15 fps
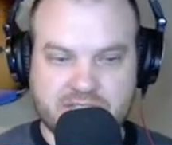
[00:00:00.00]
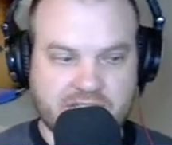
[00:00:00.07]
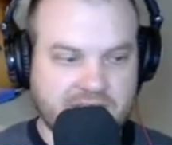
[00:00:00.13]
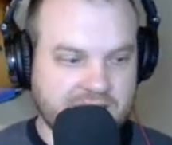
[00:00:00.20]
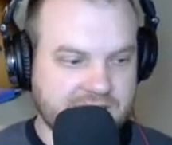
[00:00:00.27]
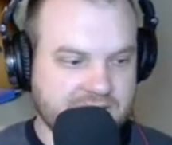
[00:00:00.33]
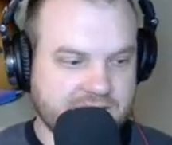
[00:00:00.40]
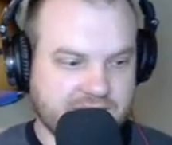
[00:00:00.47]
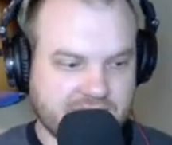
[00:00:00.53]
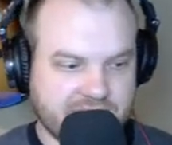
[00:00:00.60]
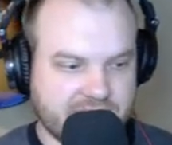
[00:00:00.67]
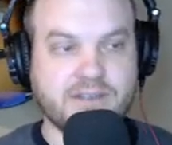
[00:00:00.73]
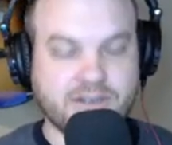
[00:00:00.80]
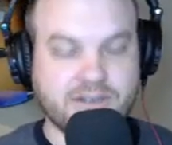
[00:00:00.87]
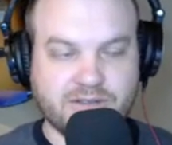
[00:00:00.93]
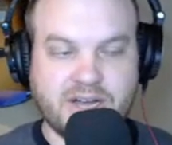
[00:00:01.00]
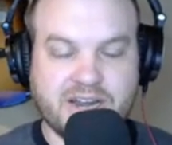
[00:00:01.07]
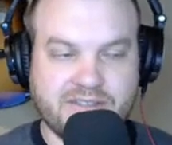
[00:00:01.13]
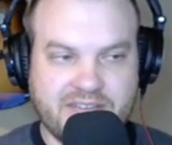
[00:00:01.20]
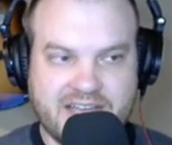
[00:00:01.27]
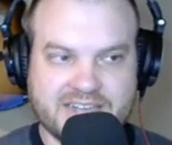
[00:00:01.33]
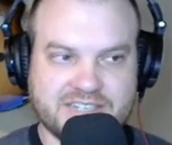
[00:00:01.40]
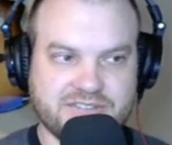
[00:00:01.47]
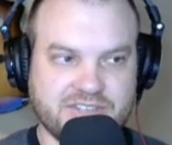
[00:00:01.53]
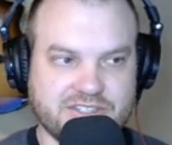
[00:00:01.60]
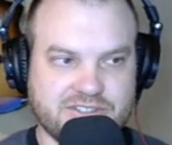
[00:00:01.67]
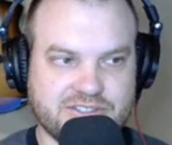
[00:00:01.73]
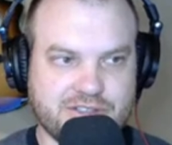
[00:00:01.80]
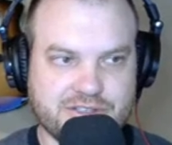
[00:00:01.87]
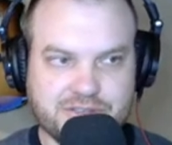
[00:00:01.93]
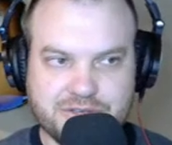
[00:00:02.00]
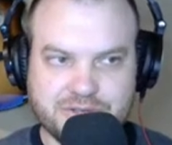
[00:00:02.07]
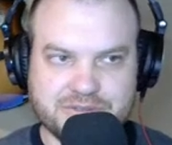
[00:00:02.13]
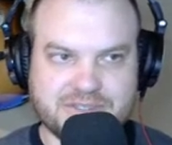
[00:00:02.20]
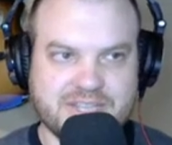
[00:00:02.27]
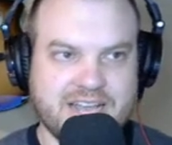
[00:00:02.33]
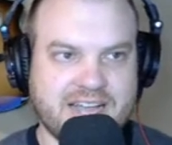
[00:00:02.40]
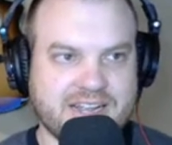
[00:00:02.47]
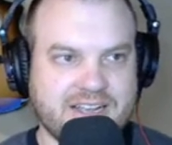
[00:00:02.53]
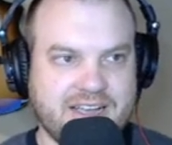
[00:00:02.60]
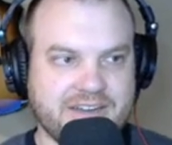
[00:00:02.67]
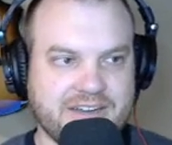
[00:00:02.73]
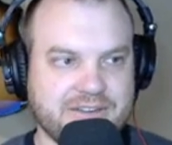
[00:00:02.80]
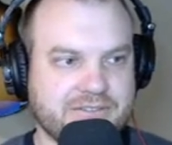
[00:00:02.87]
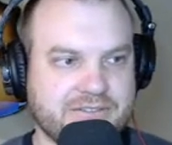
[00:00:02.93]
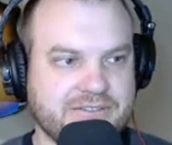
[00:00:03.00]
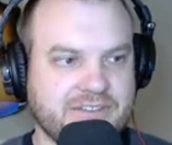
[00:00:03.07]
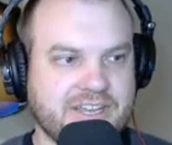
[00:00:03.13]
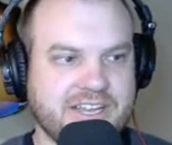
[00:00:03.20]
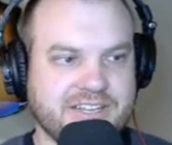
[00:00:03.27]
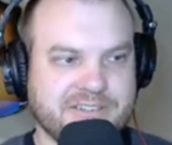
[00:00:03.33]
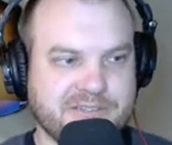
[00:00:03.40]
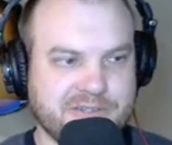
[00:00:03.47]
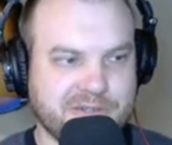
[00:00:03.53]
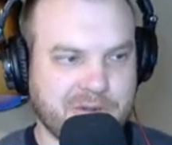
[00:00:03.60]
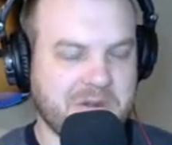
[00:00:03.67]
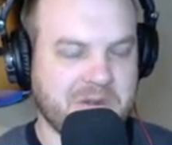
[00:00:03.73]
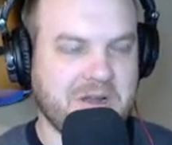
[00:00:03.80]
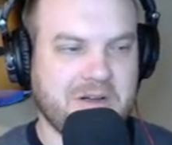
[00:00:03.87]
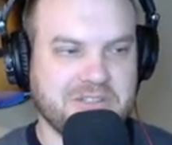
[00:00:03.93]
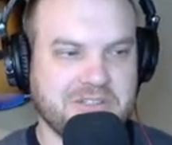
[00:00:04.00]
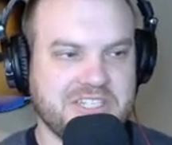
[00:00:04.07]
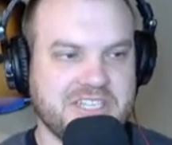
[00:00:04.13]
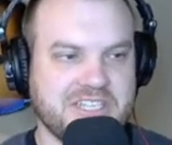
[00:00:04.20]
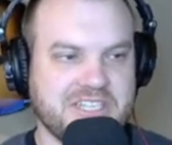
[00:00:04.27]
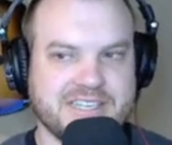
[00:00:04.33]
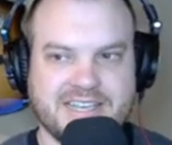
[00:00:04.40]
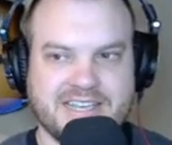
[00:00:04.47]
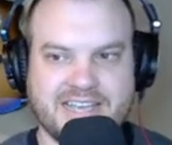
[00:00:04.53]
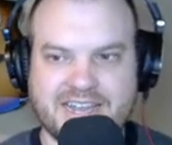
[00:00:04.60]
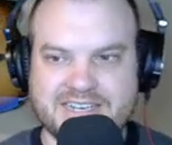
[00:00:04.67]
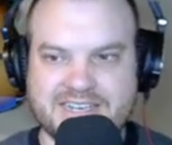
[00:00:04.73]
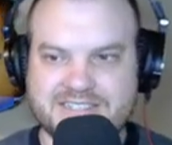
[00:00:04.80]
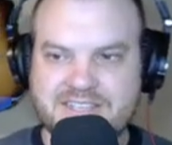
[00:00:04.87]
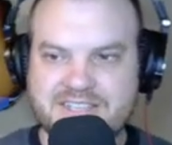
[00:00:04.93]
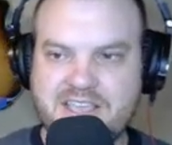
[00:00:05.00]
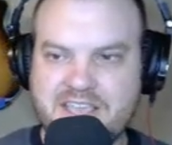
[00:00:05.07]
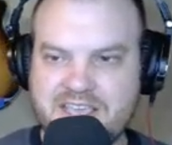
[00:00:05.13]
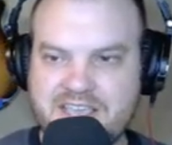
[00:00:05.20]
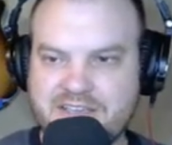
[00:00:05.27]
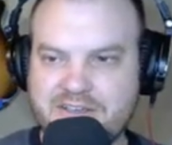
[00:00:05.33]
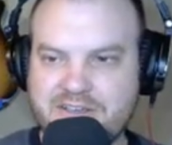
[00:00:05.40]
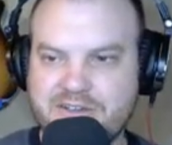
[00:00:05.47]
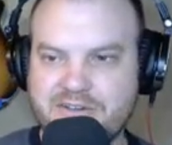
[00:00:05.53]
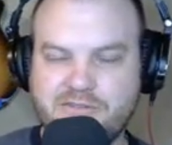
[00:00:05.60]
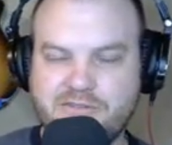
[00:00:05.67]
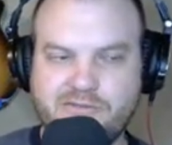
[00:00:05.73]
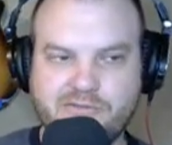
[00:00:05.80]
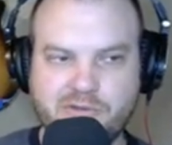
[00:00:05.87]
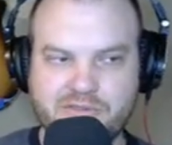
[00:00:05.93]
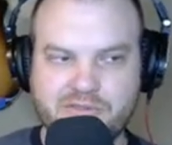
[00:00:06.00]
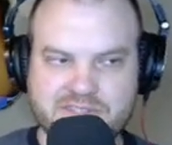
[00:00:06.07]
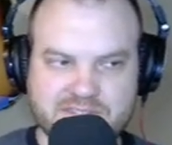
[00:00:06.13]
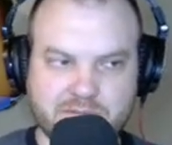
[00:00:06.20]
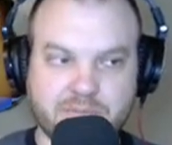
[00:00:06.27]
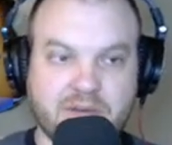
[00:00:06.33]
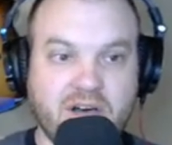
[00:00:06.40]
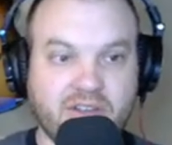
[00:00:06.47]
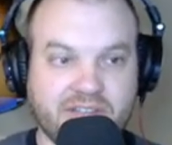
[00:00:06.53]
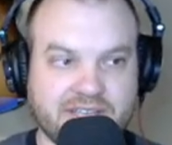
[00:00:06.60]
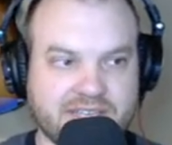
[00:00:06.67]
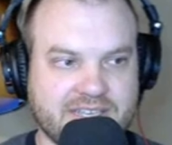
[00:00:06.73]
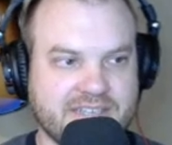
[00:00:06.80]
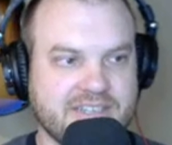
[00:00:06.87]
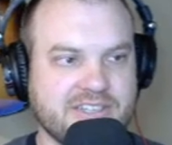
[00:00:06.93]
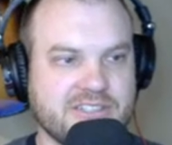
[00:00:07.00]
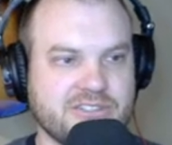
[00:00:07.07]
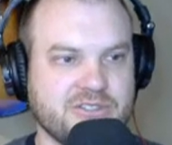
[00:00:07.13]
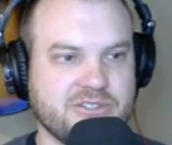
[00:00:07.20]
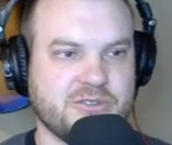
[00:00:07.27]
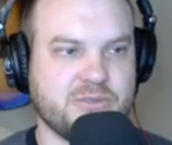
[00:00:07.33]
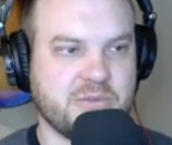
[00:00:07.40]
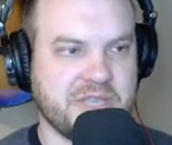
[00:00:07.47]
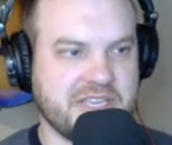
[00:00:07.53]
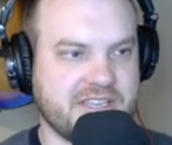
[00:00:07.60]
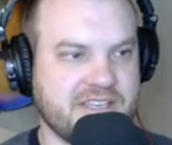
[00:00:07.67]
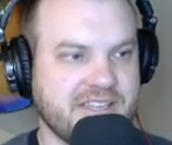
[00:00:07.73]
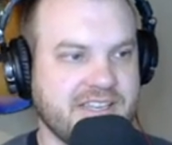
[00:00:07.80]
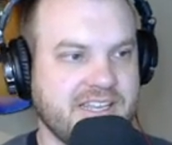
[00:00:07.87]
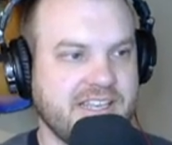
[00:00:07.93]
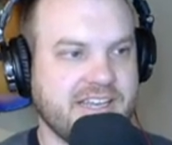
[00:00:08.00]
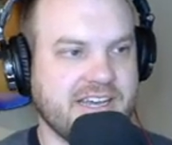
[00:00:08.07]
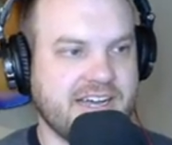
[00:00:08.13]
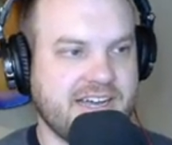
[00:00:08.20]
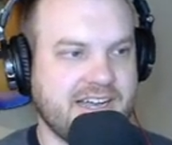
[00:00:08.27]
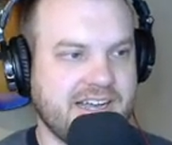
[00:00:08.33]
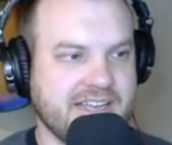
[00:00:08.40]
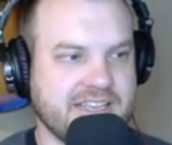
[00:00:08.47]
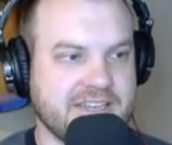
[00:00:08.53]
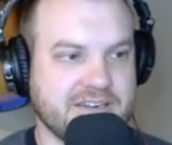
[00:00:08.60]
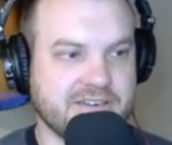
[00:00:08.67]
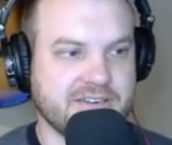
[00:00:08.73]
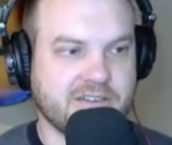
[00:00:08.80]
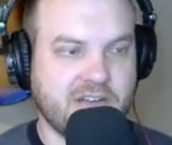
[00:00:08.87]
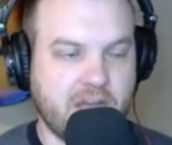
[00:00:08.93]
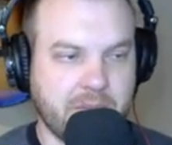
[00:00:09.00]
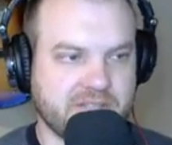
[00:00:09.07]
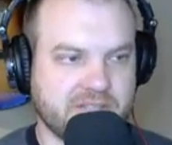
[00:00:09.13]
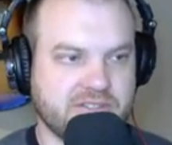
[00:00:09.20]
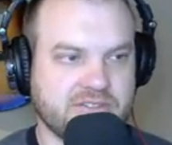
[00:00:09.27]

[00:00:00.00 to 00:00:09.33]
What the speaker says: And a lot of activists use that kind of terminology and seeking for the symbolic, so to speak, in comics.